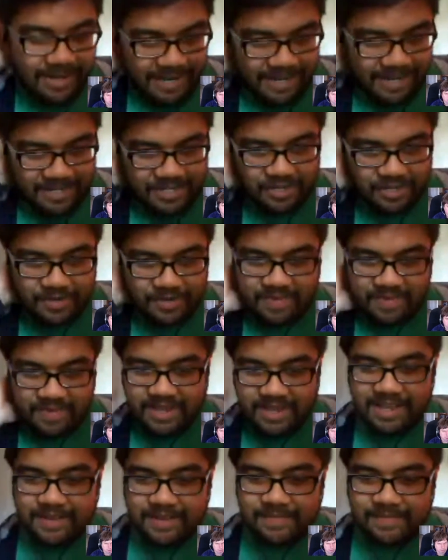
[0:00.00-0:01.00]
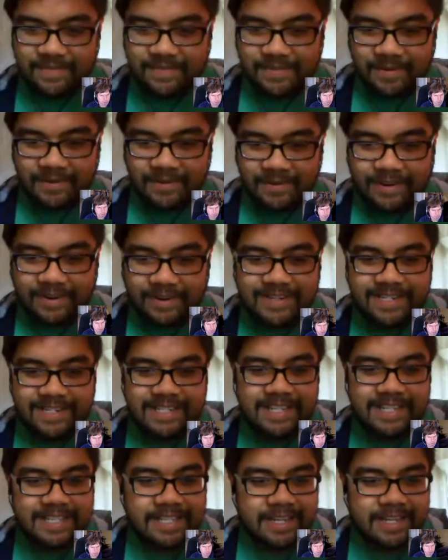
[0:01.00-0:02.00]
than it should be for
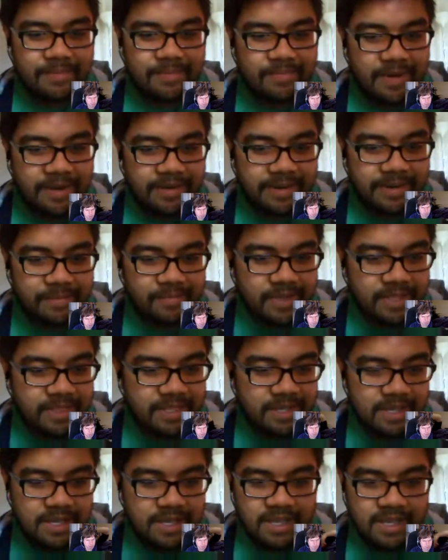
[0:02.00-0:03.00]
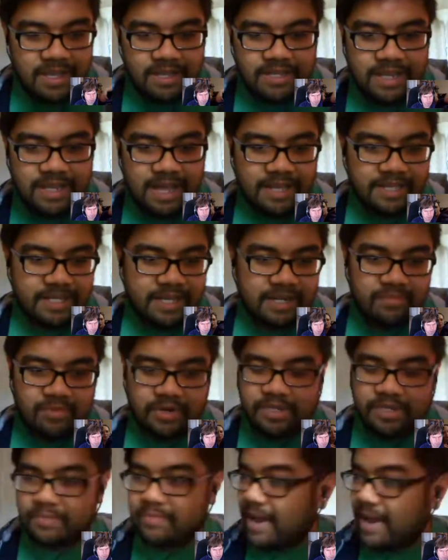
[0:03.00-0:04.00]
this time period. But yeah, he's kind of
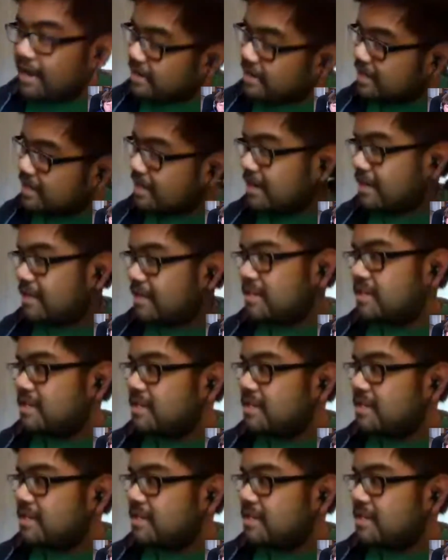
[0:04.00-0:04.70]
brushing back because